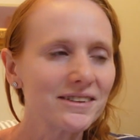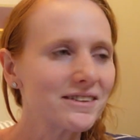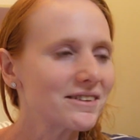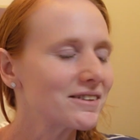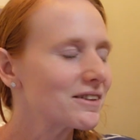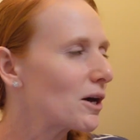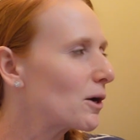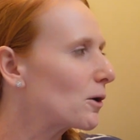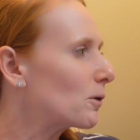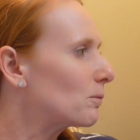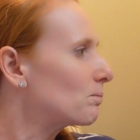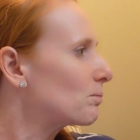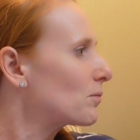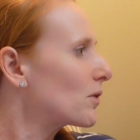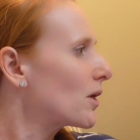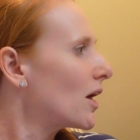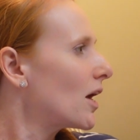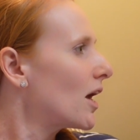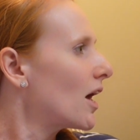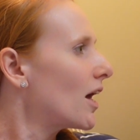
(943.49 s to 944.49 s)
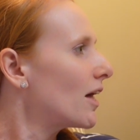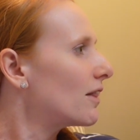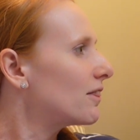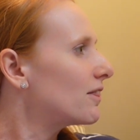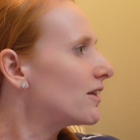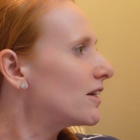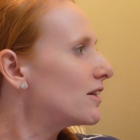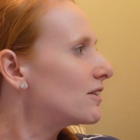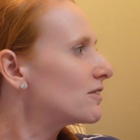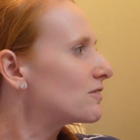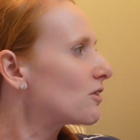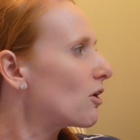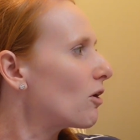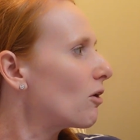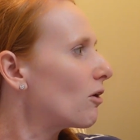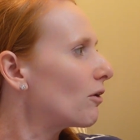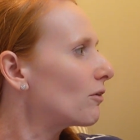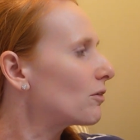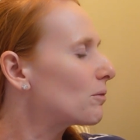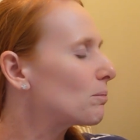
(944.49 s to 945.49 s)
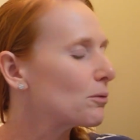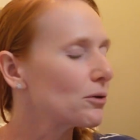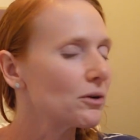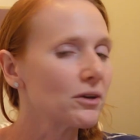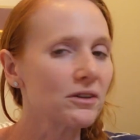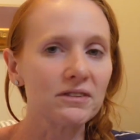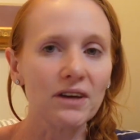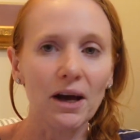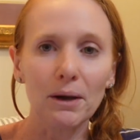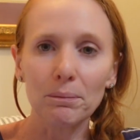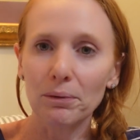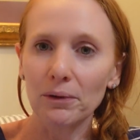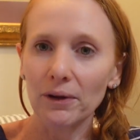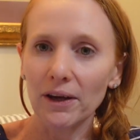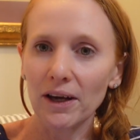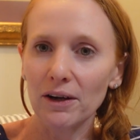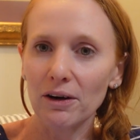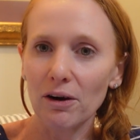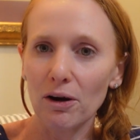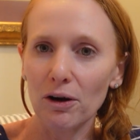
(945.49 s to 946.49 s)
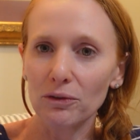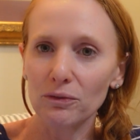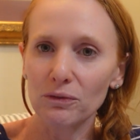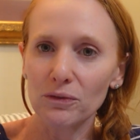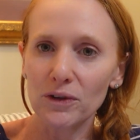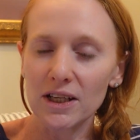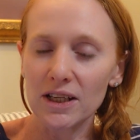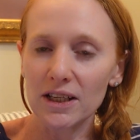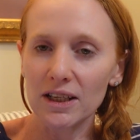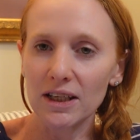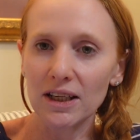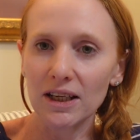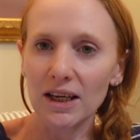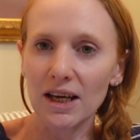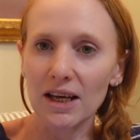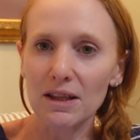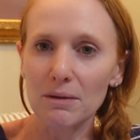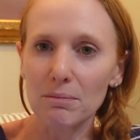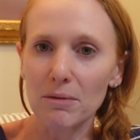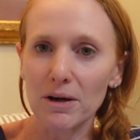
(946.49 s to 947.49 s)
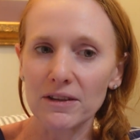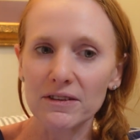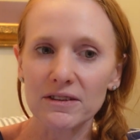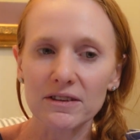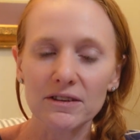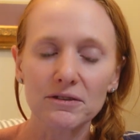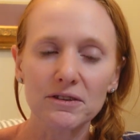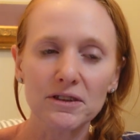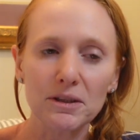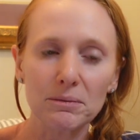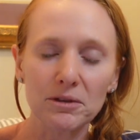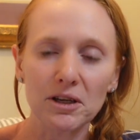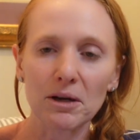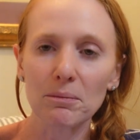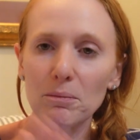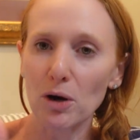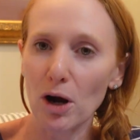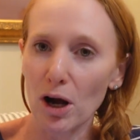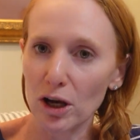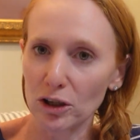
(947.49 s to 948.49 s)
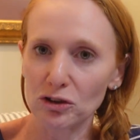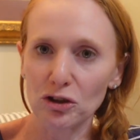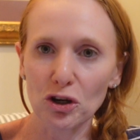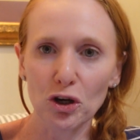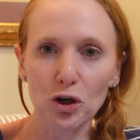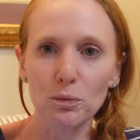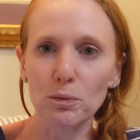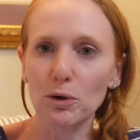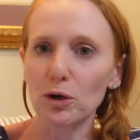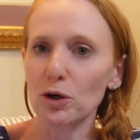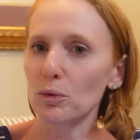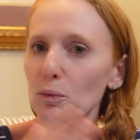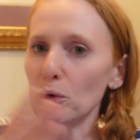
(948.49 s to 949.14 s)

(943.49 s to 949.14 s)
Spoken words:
So these are the books I plan on reading in the months of September, October.